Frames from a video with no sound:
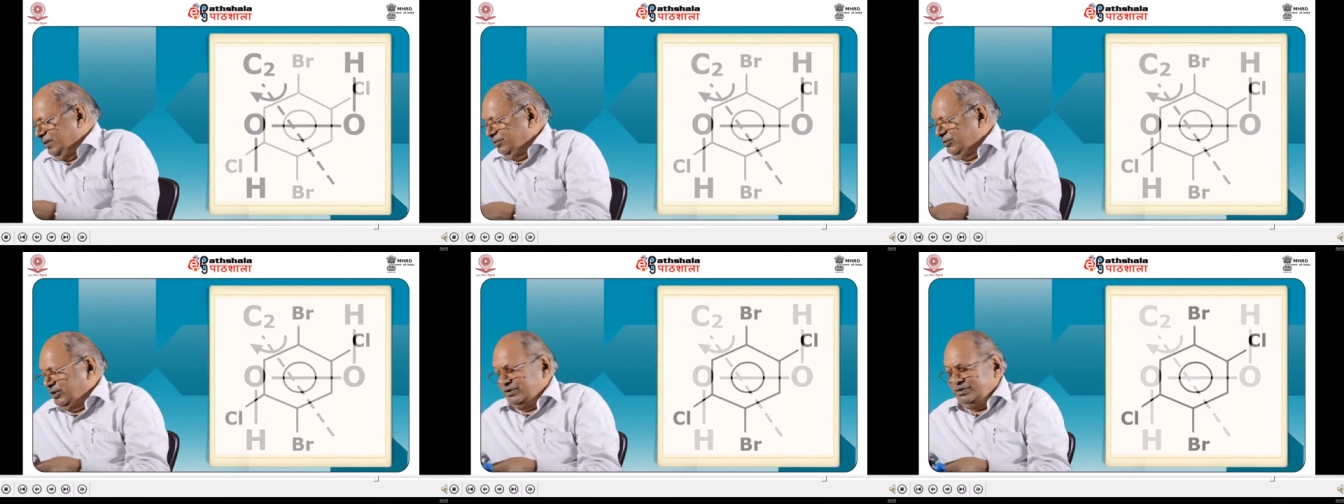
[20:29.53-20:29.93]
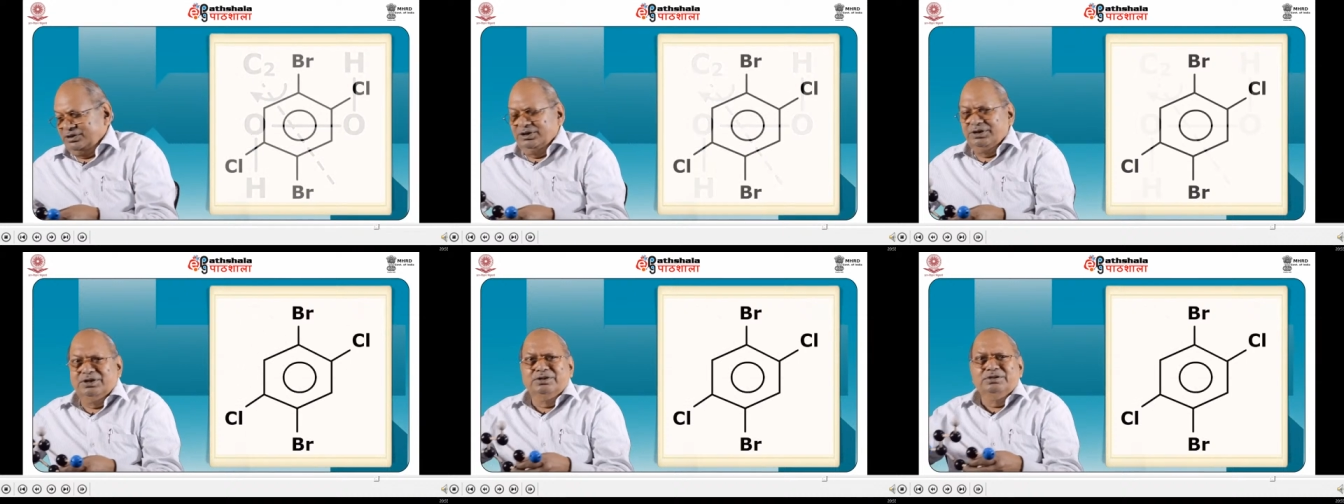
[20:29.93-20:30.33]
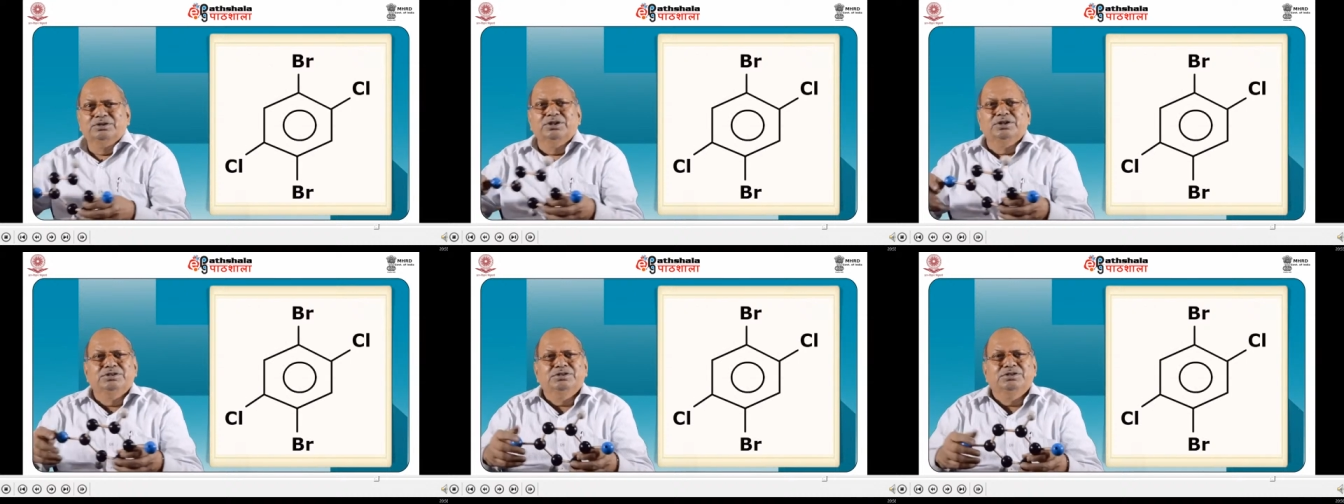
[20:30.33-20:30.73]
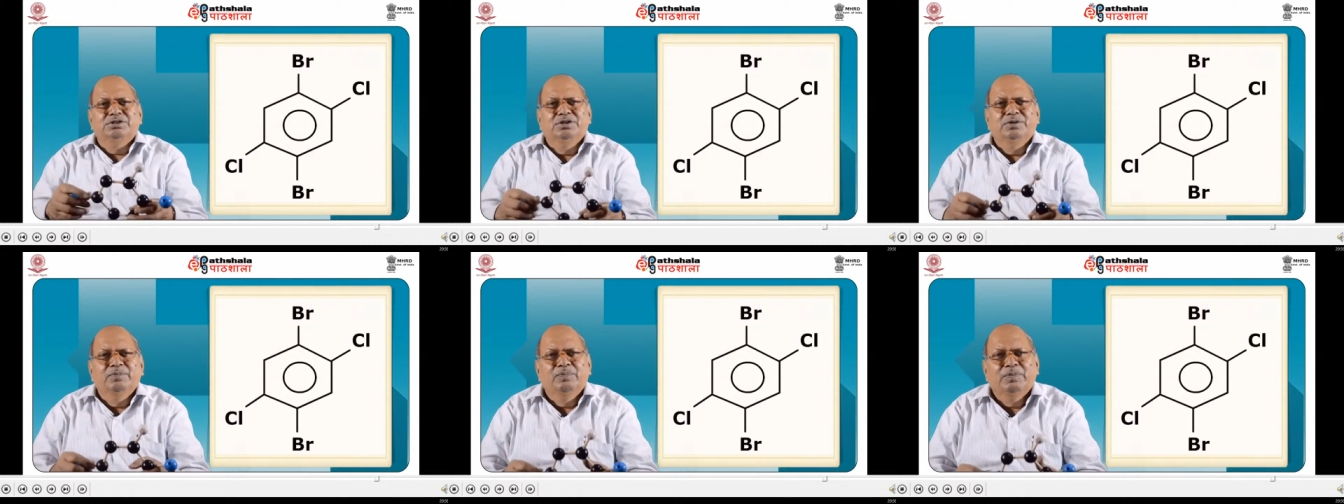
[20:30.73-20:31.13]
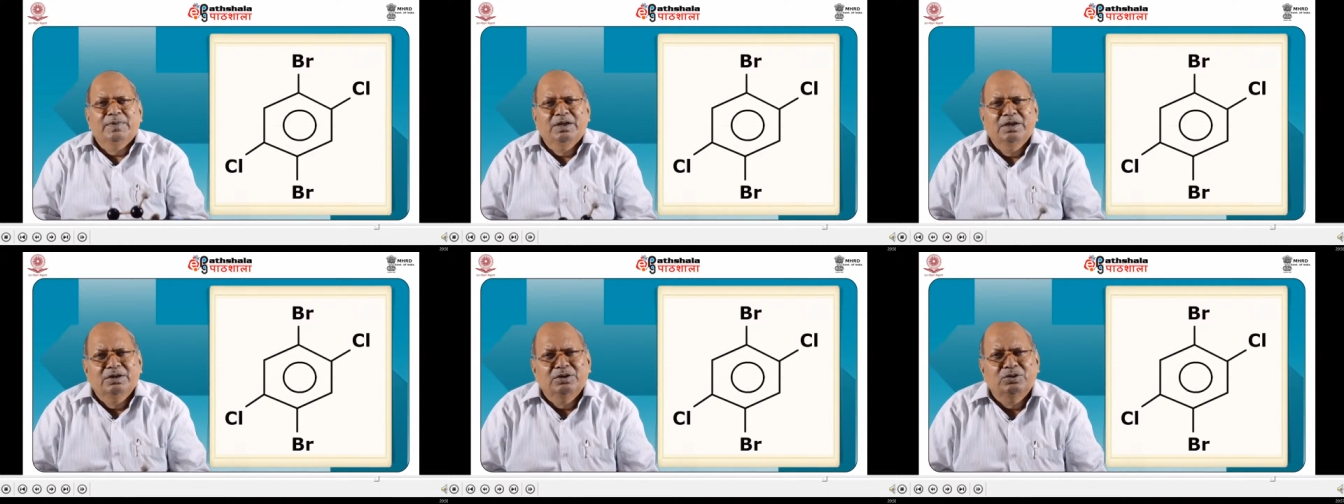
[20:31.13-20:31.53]
am just taking this,
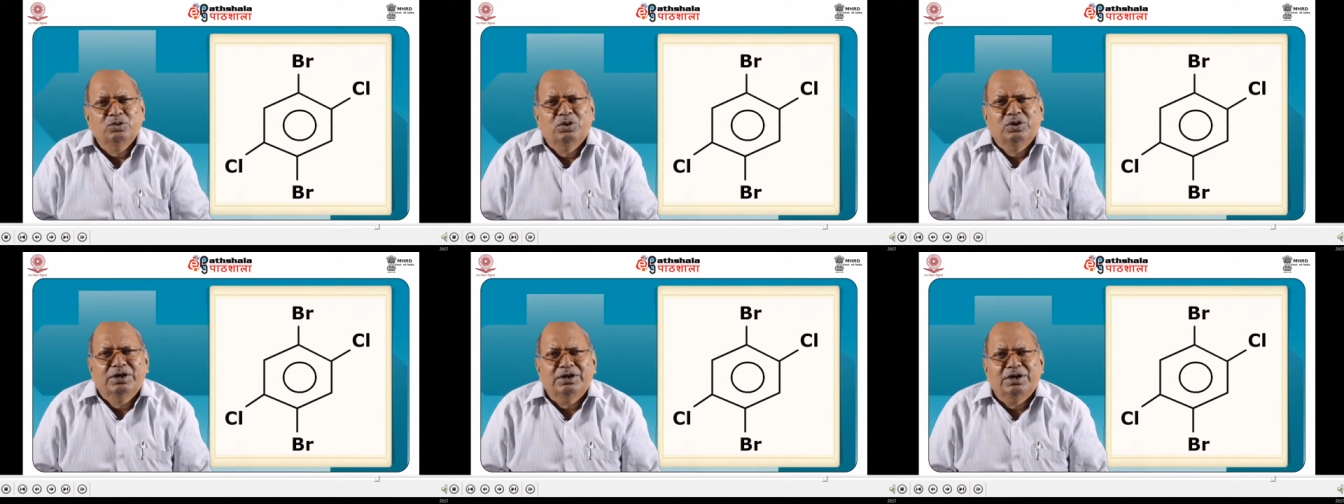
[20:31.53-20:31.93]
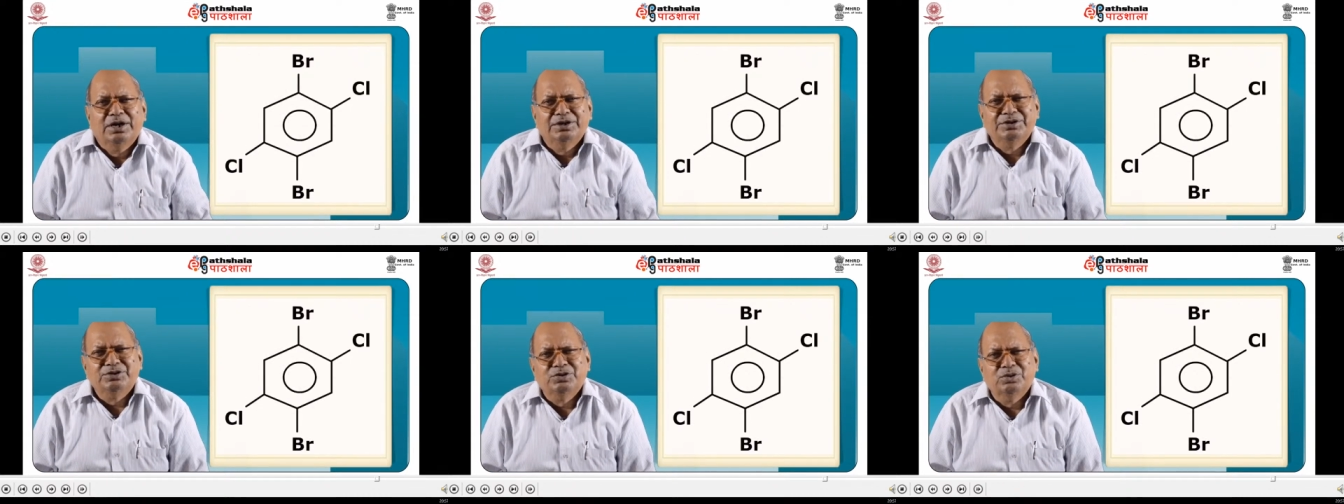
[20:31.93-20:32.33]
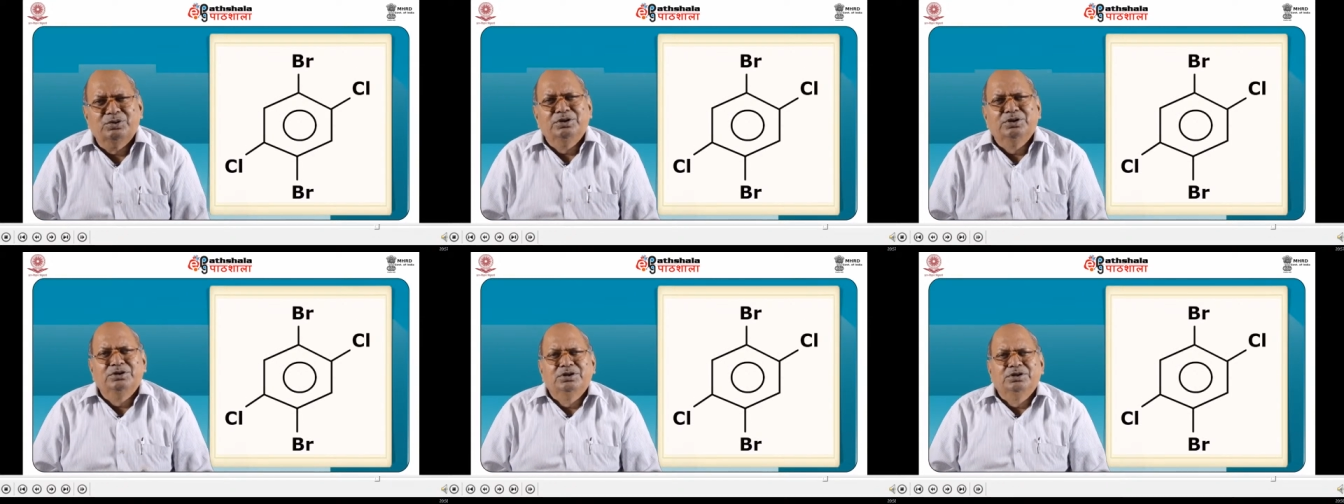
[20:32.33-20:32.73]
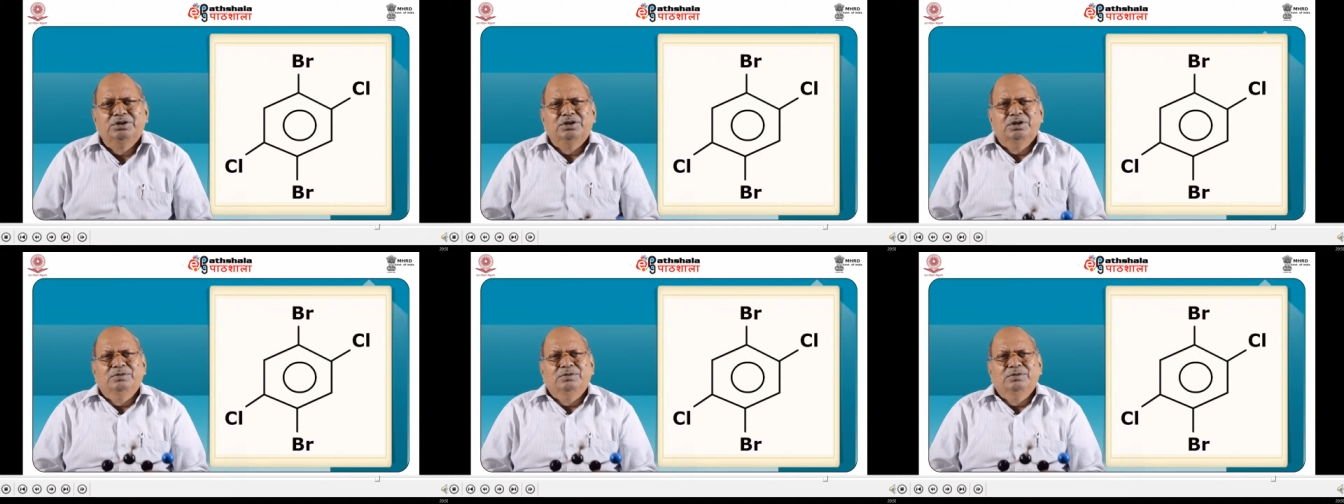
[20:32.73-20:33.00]
you are as shown in the,